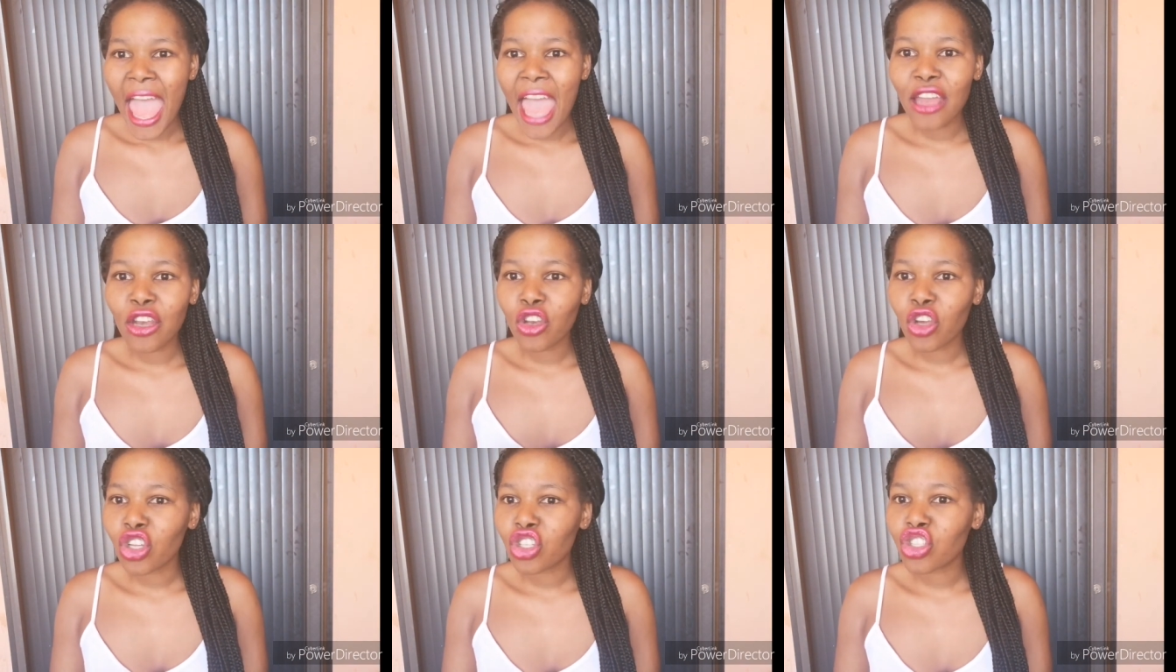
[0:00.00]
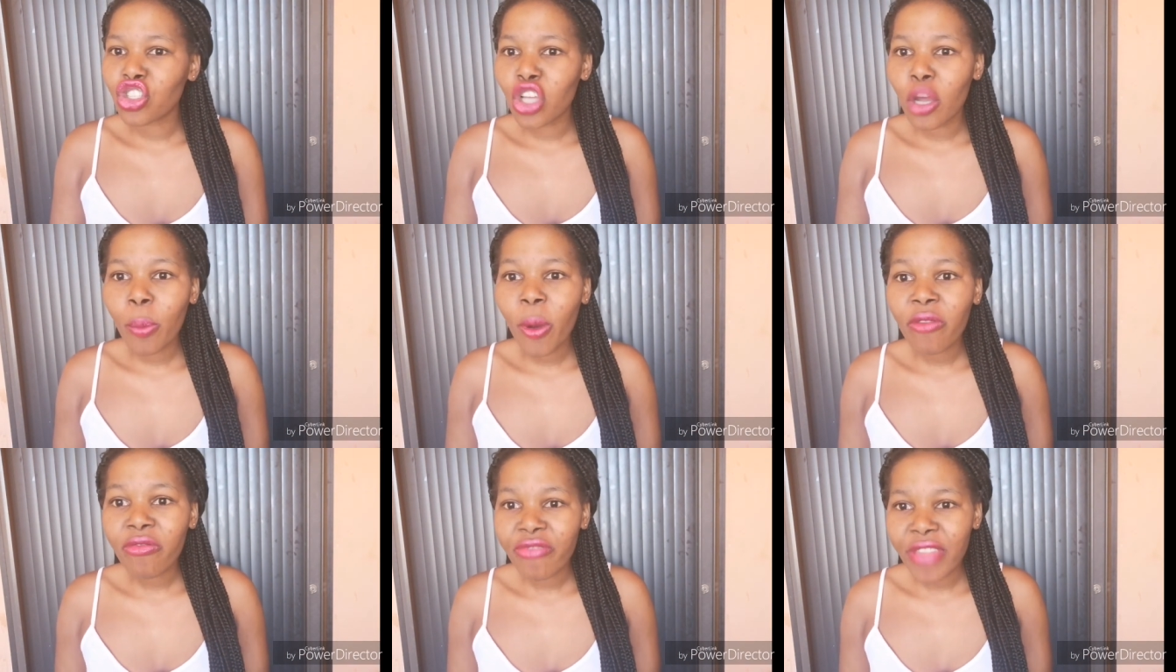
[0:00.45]
and on
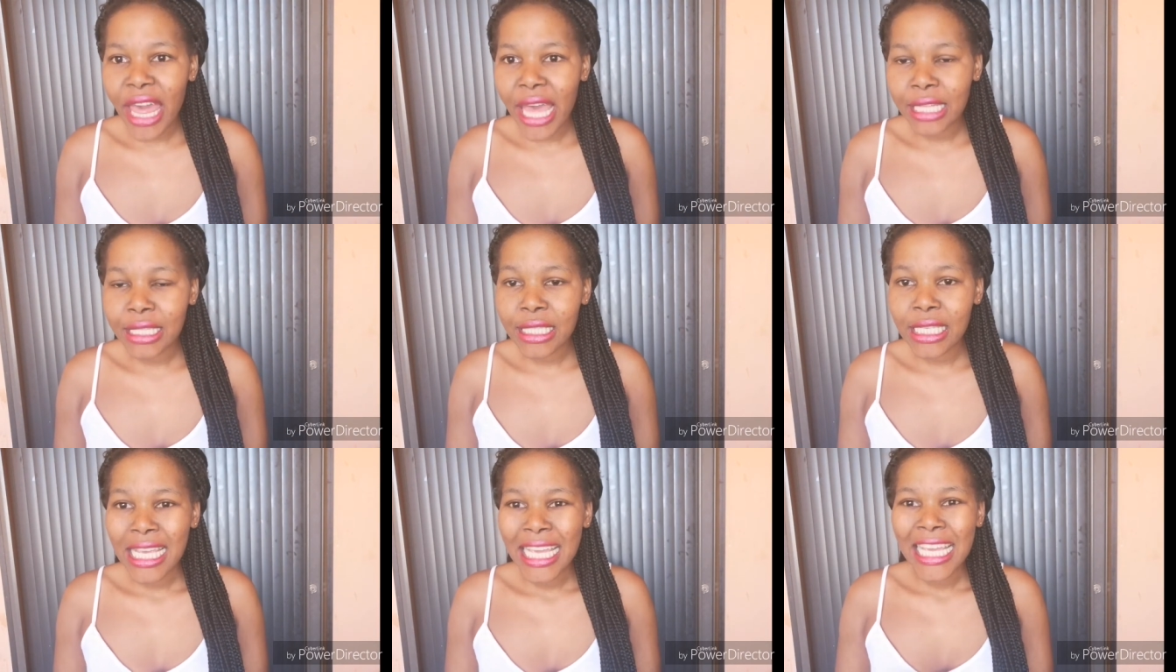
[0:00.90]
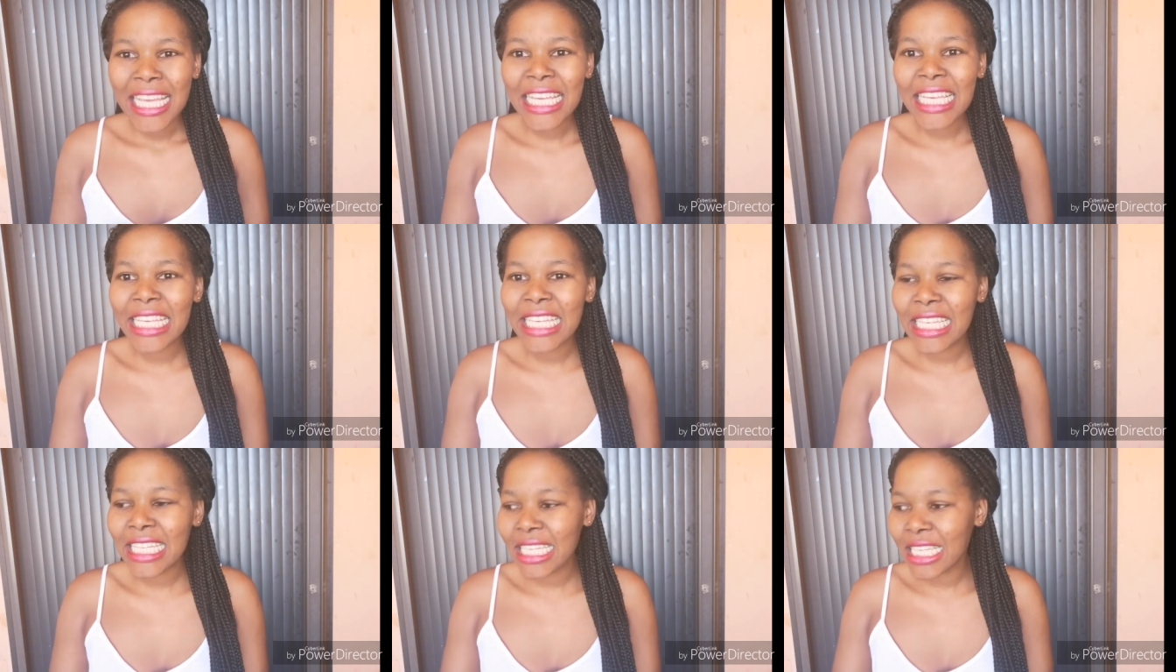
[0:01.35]
top of that
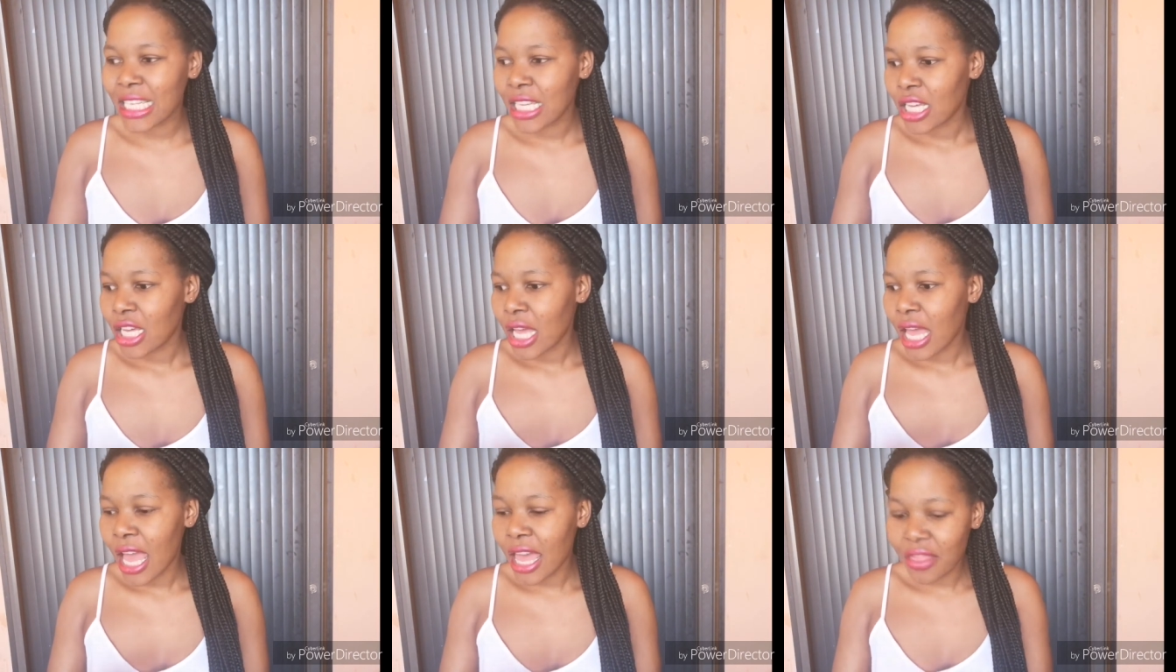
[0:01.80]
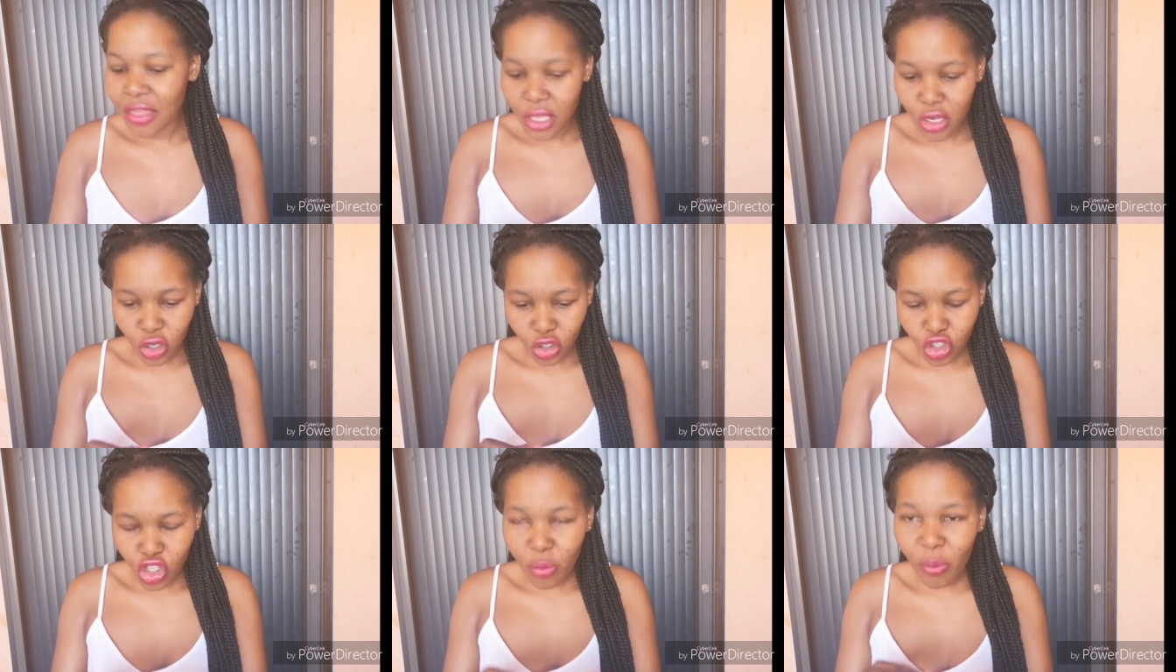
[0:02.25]
he and
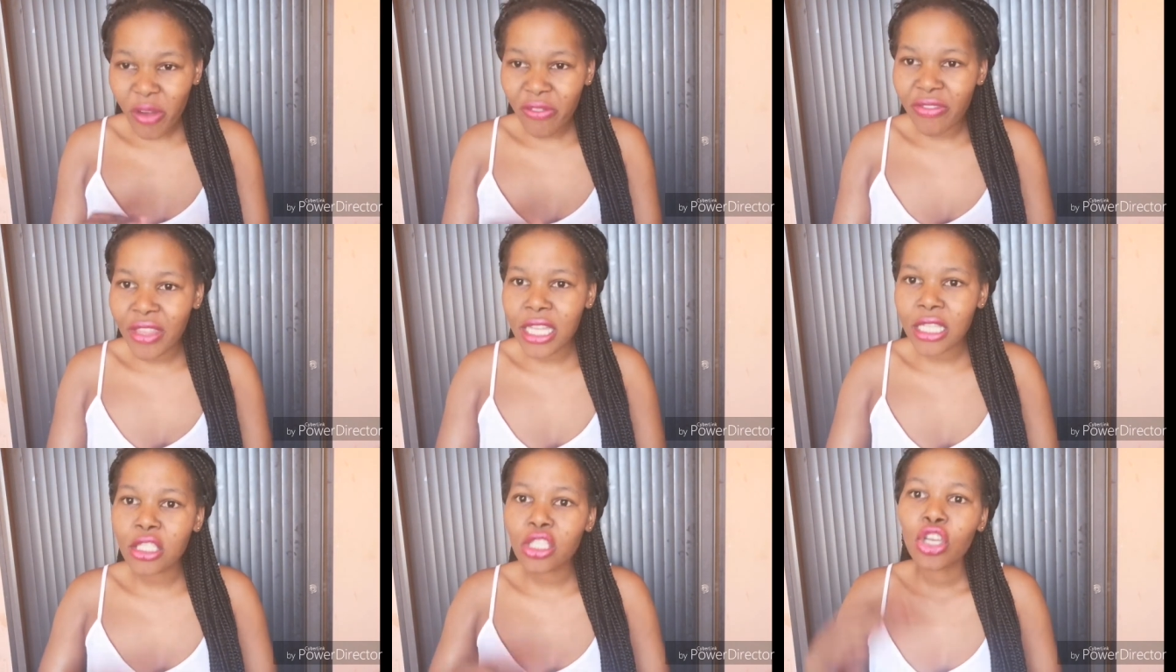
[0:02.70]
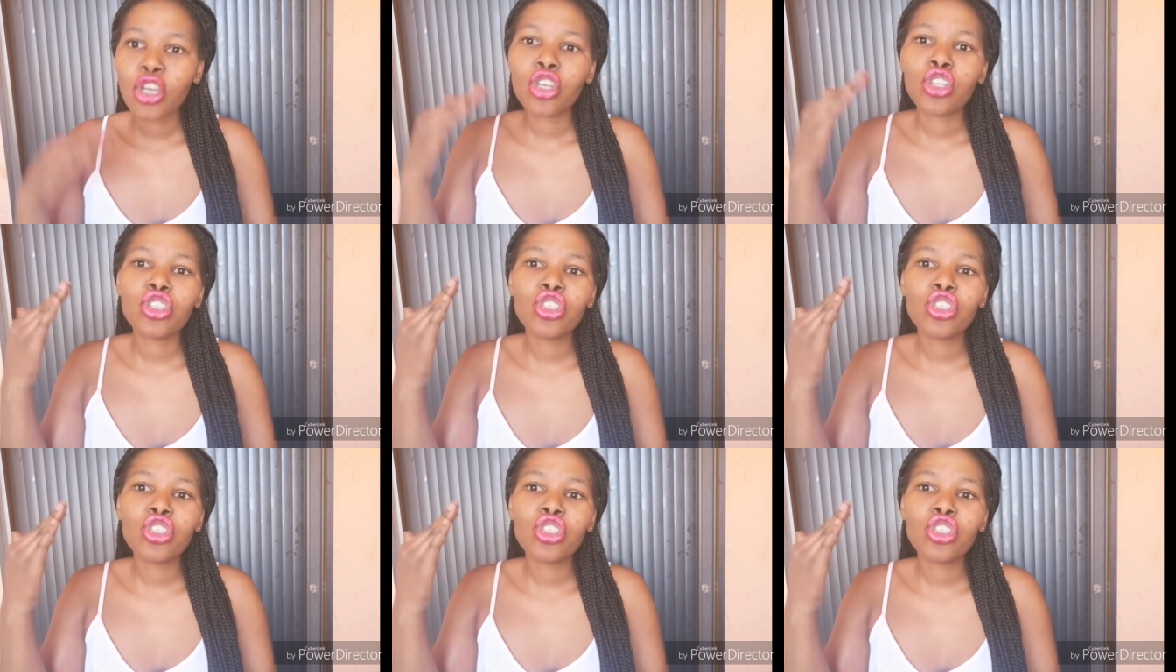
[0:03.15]
then on top of that